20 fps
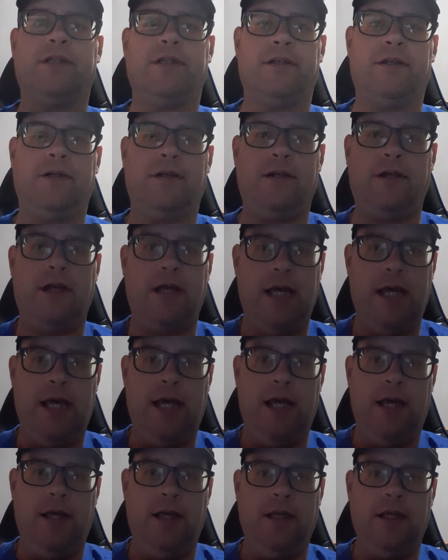to
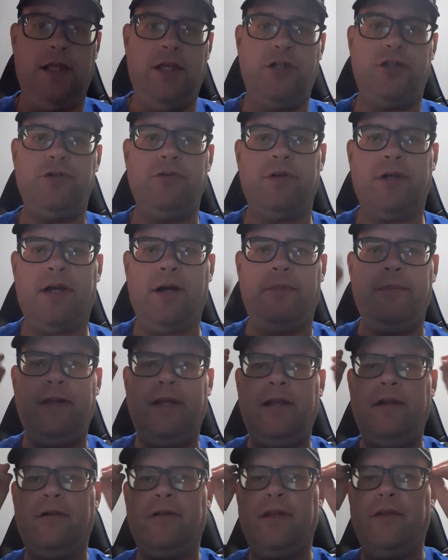get you to come in
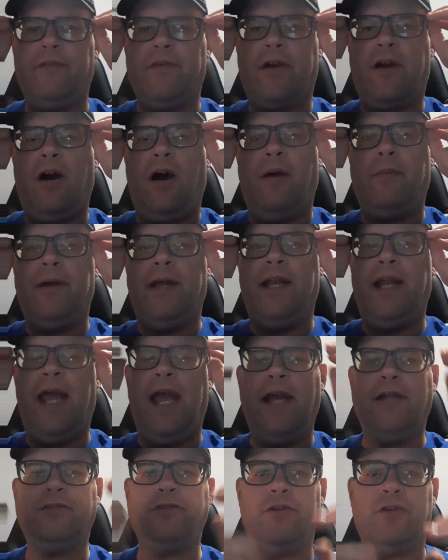here and leave a comment and
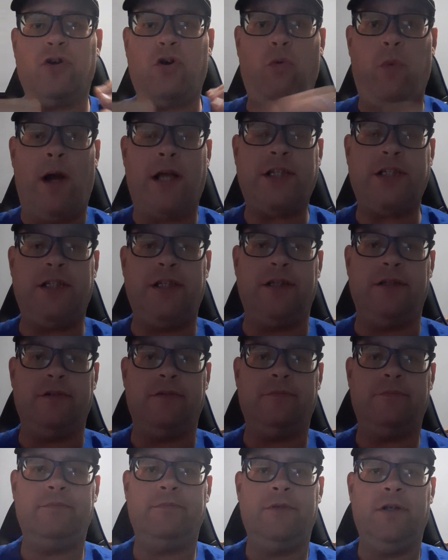answer the
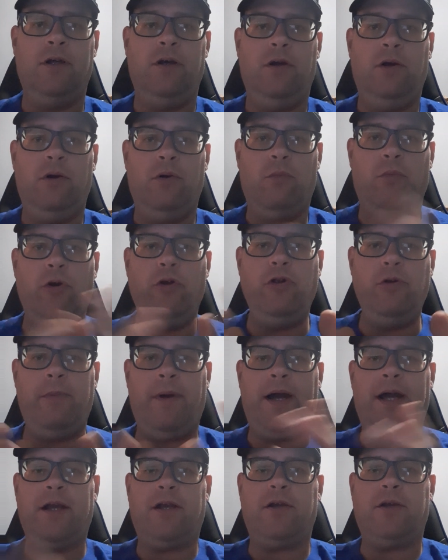question. Where do you
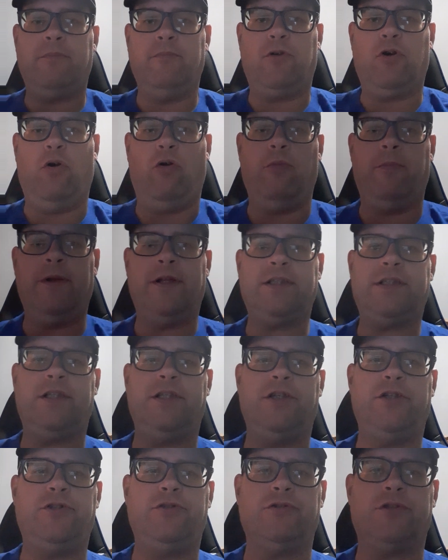buy cold
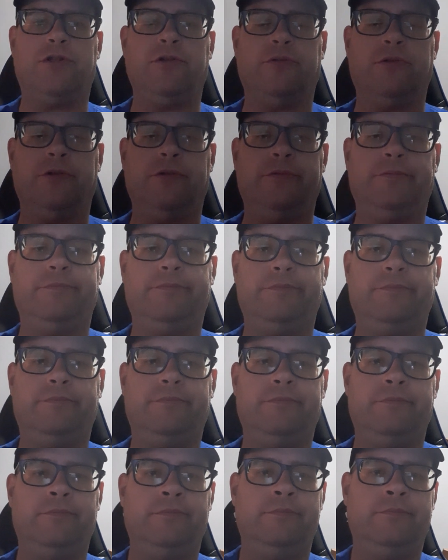medicine that you snort?
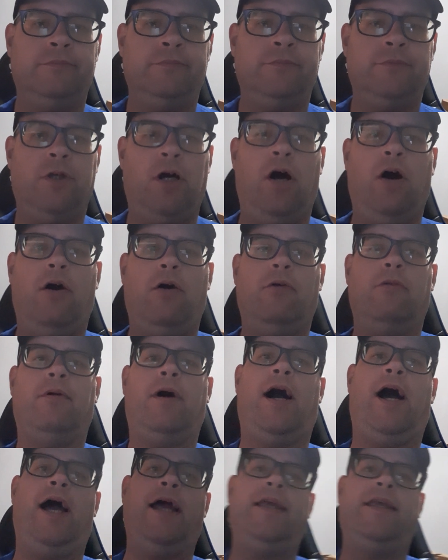Oh,
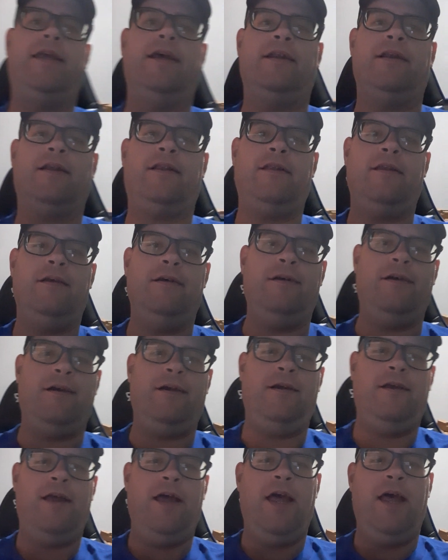I get
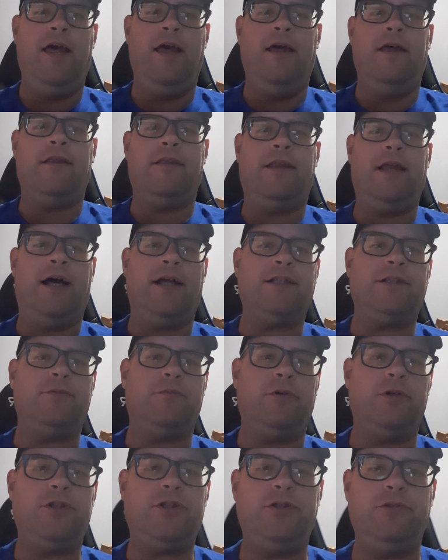it. That's
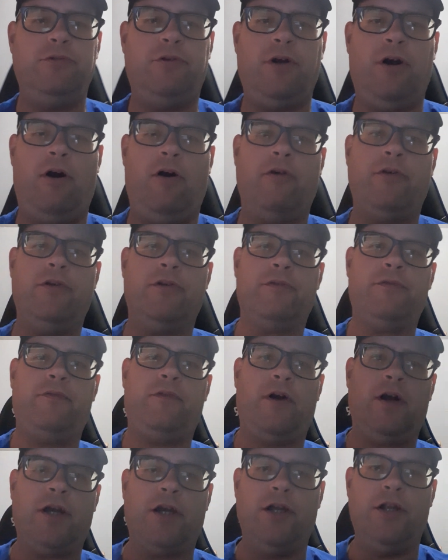what you call your
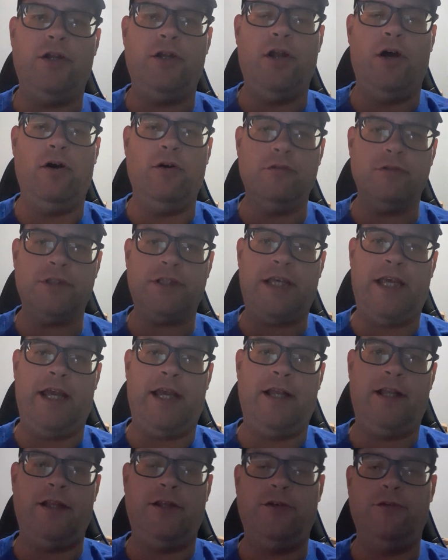fucking nose
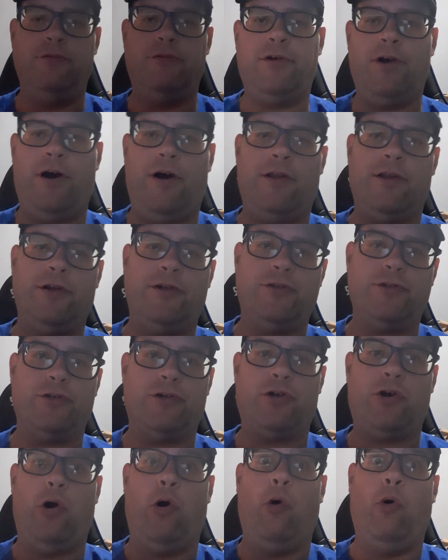candy. You call it your
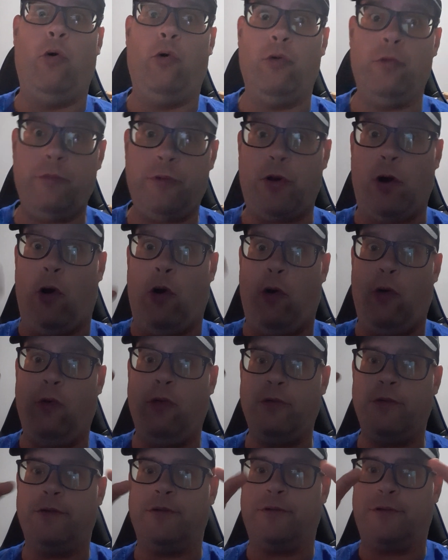
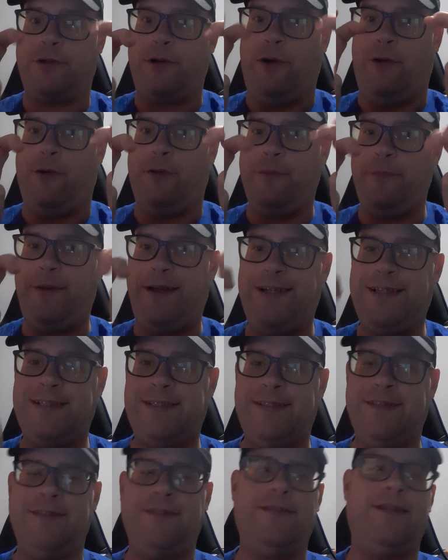cold
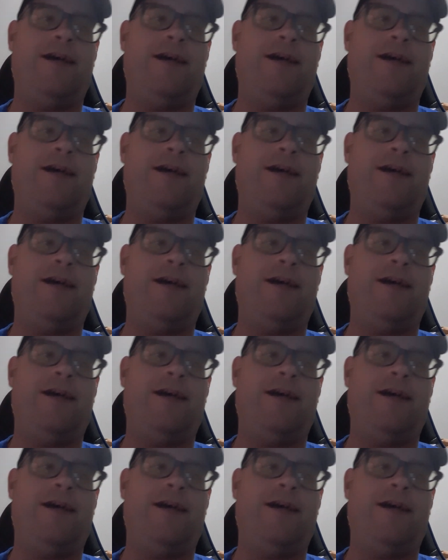medicine.